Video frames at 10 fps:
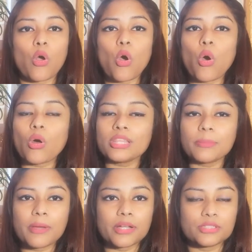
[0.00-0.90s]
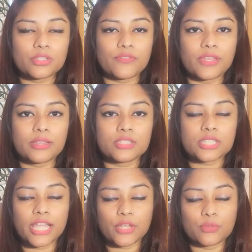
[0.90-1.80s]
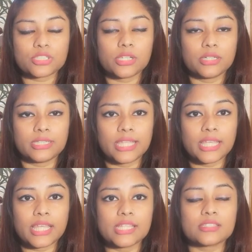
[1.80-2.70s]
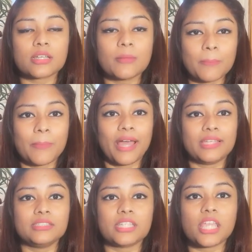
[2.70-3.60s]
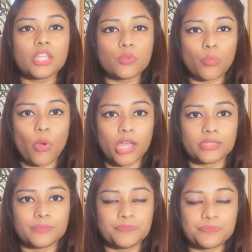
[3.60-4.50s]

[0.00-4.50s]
all the parts of English language learning is combined in one.